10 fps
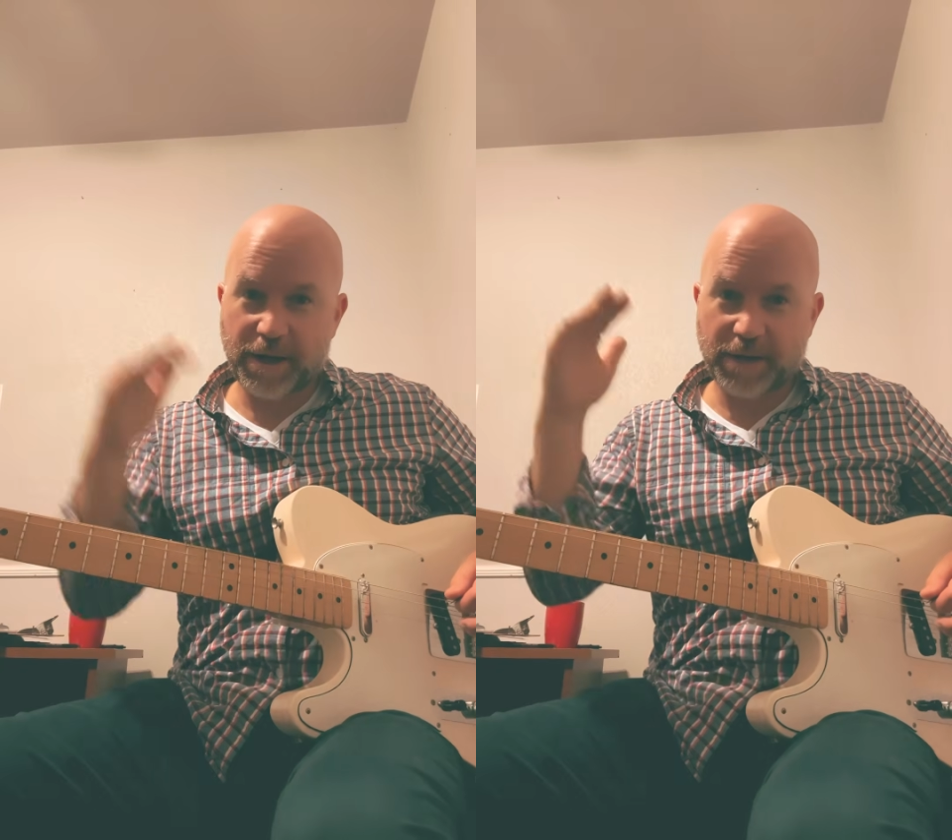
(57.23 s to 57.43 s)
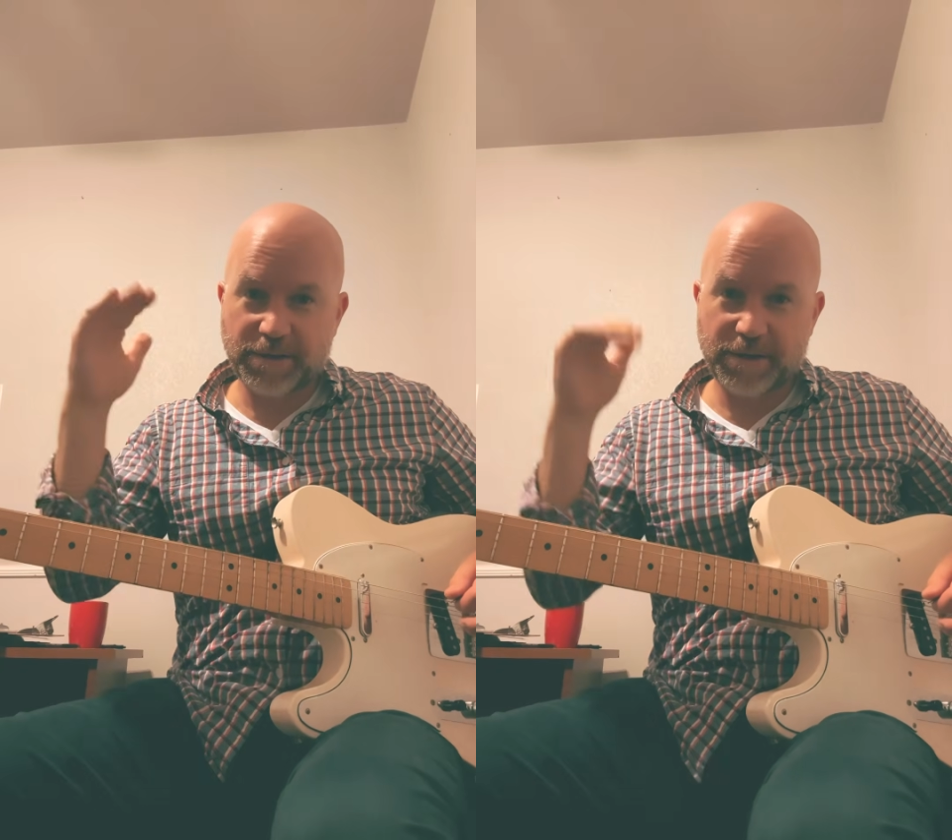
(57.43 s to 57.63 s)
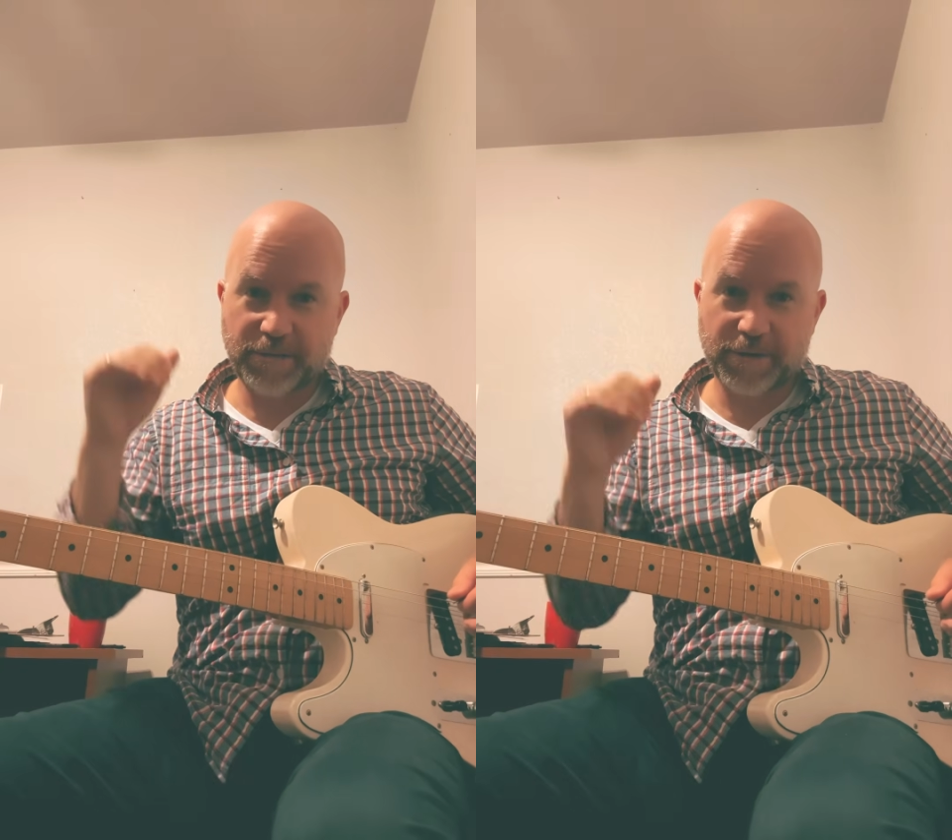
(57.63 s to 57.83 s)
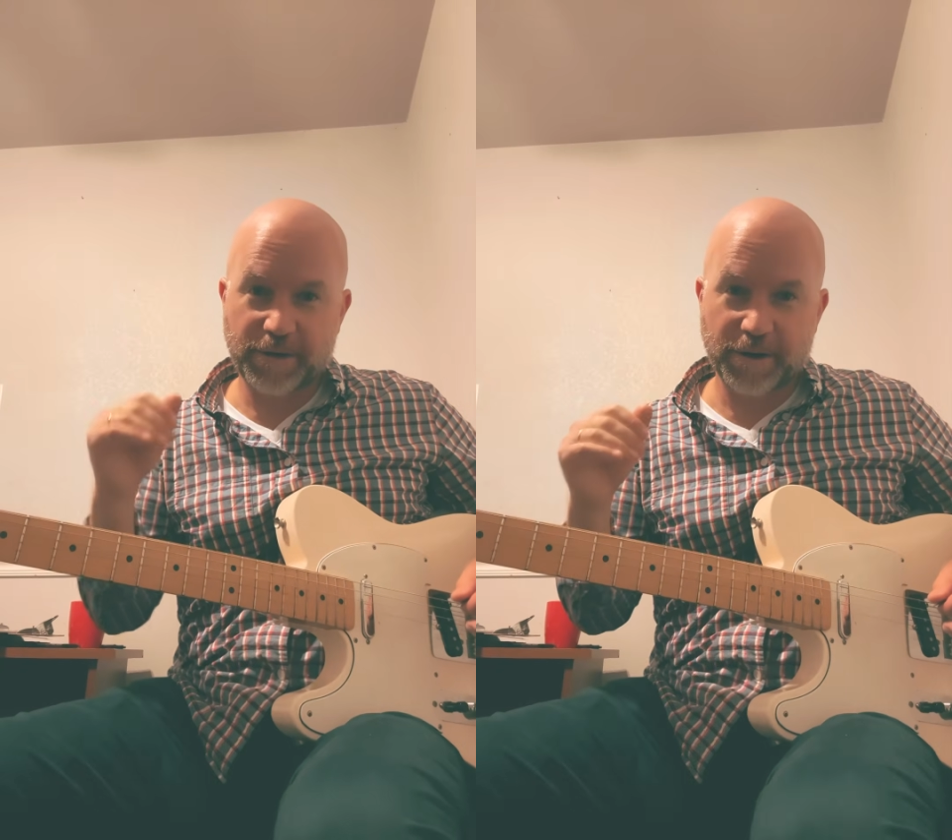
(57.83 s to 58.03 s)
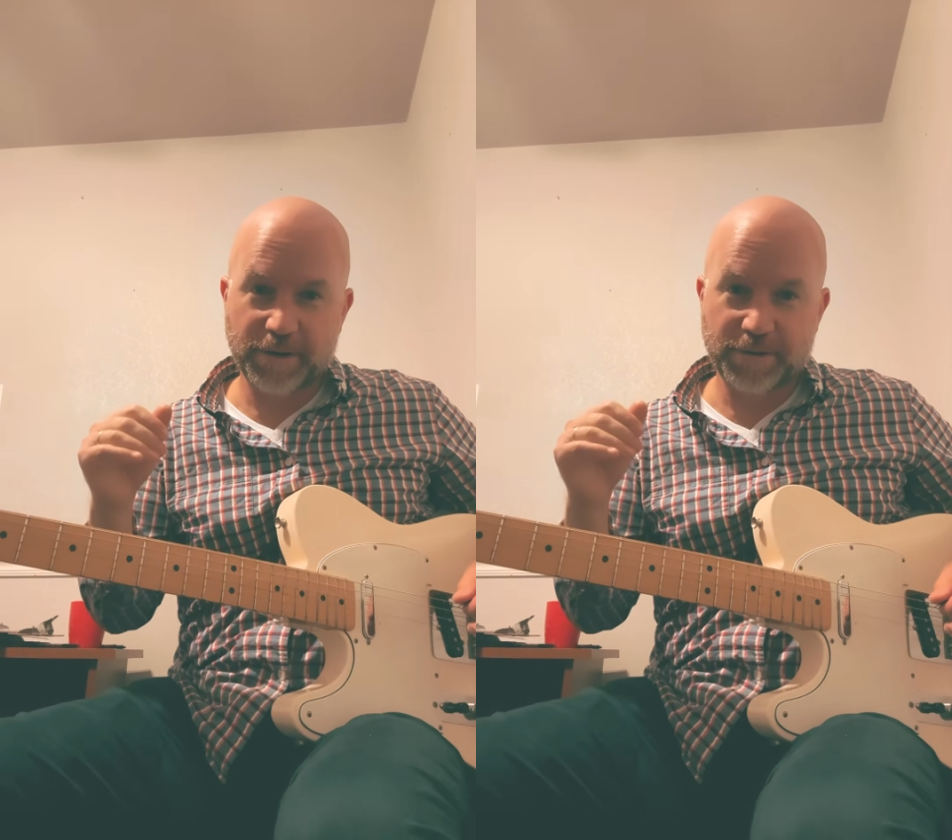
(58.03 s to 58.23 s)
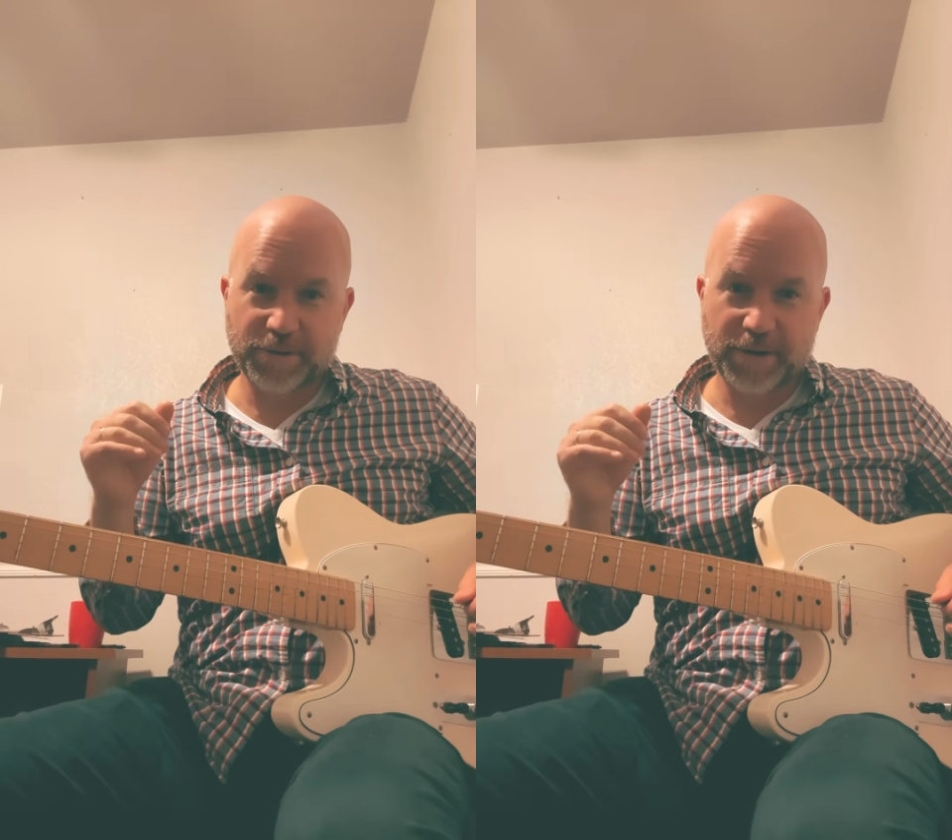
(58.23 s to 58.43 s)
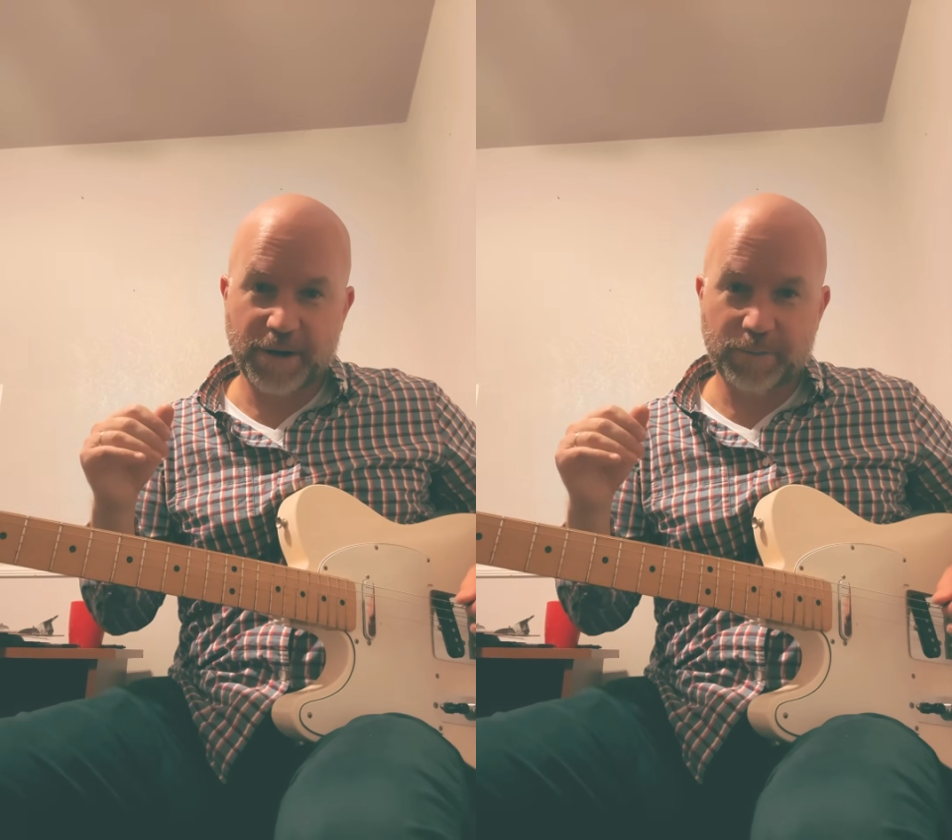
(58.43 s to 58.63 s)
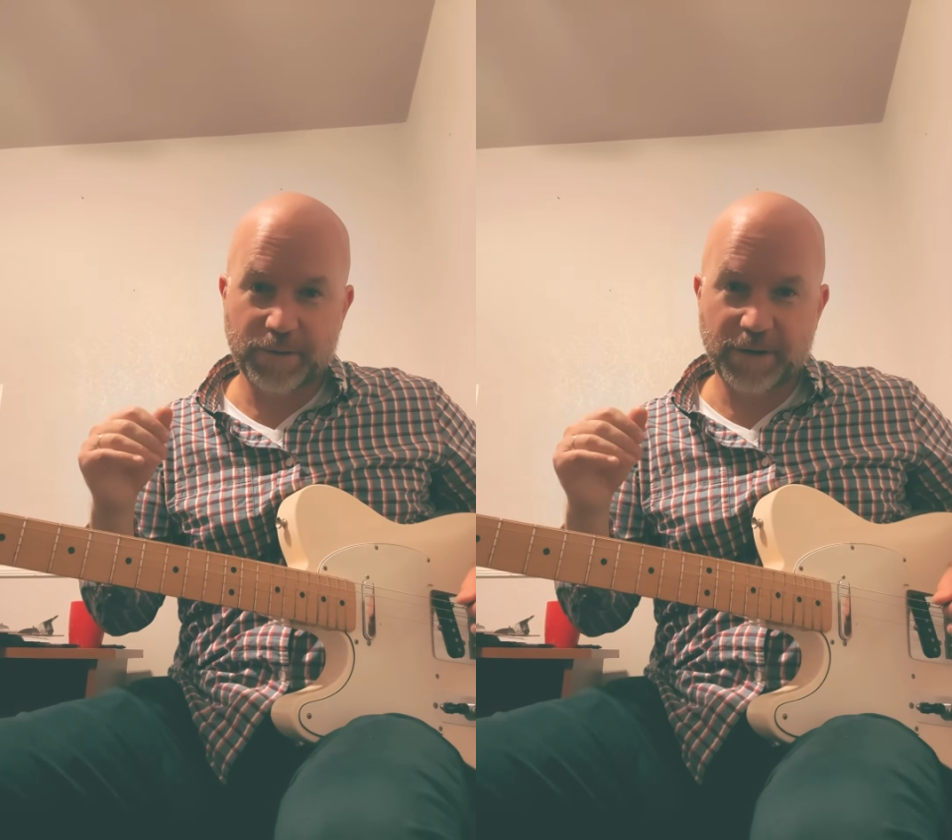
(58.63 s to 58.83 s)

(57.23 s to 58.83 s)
out Steve the Colonel Cropper,